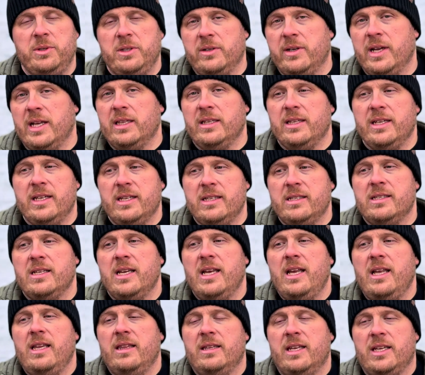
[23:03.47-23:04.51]
you get leads,
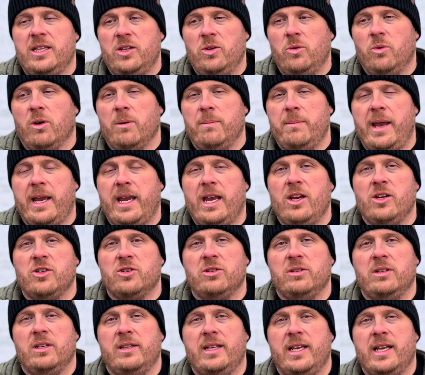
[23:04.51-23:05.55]
that you are making
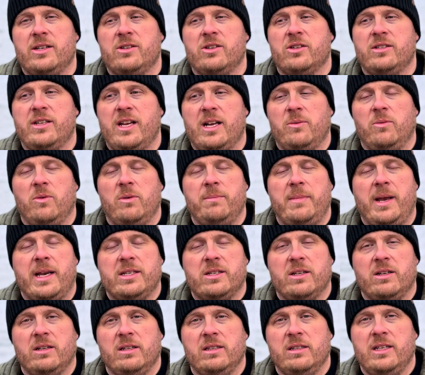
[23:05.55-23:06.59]
sure that they understand what makes
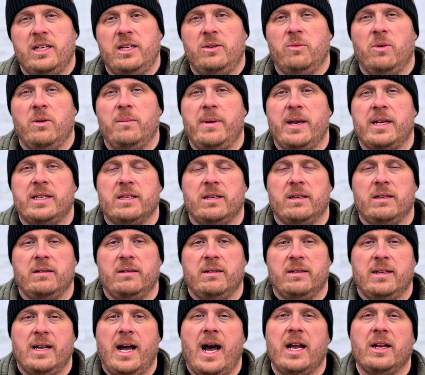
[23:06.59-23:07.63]
a good lead and what makes a
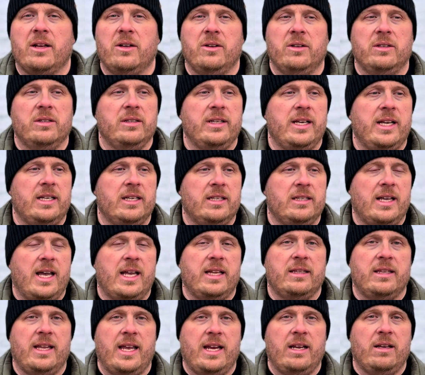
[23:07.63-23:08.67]
not good lead, and that
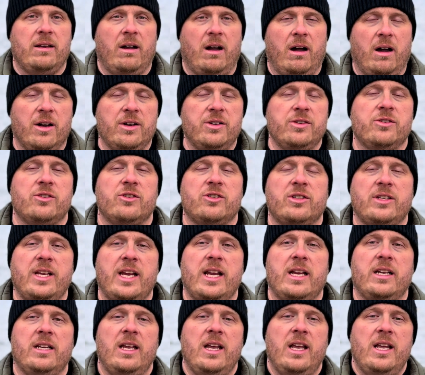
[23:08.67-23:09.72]
they
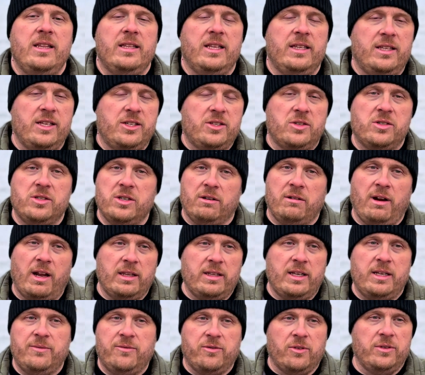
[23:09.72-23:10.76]
understand that this is a great
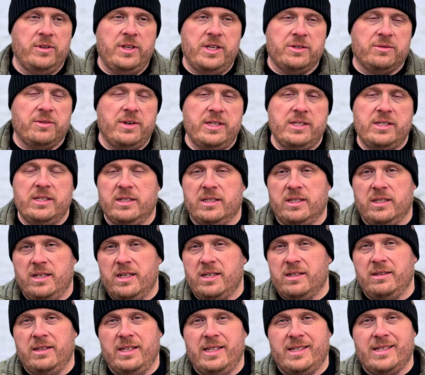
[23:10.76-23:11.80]
lead for these reasons and
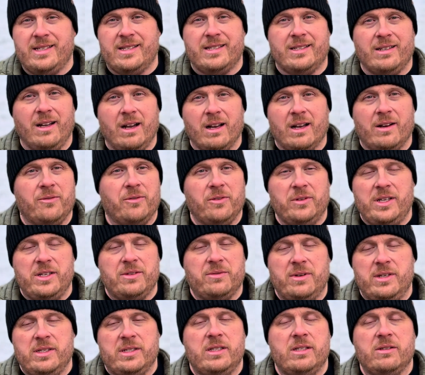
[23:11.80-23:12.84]
this lead stunk for these
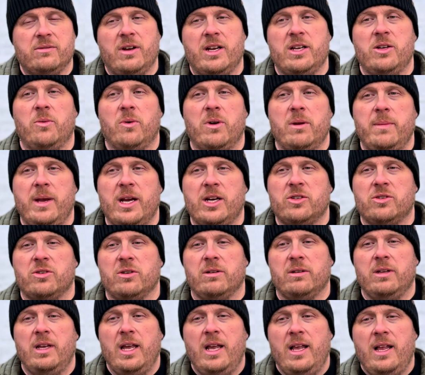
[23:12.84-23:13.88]
reasons, right? You want to make
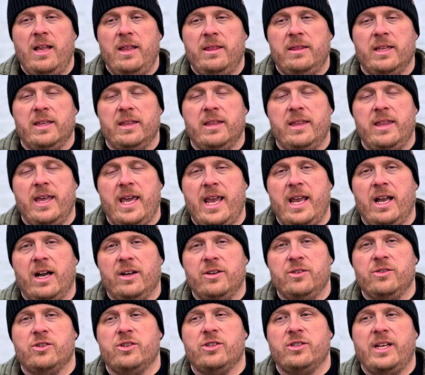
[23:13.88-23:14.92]
sure that they
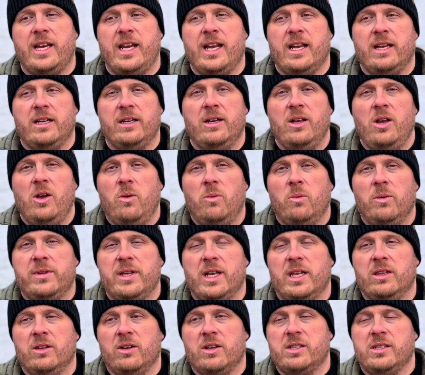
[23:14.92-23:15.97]
understand what
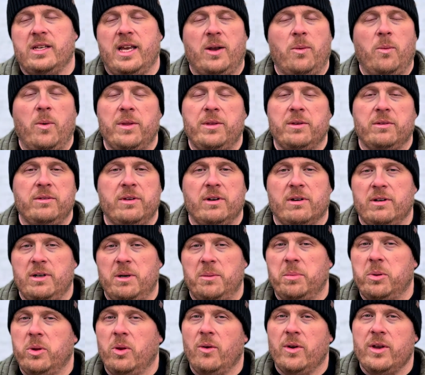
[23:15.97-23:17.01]
that looks like, whether they're an
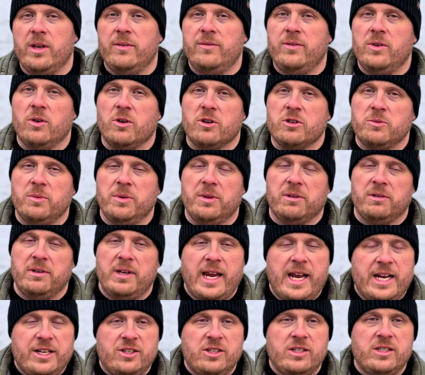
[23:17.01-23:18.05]
employee of yours, whether they're an
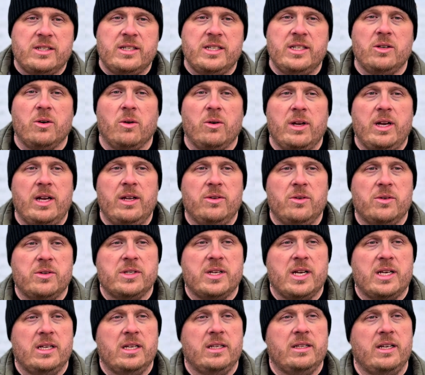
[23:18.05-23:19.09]
agency or any of those
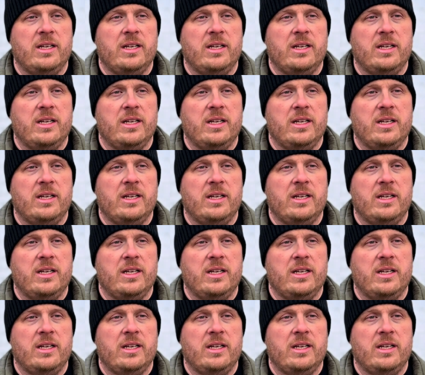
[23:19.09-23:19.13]
kind of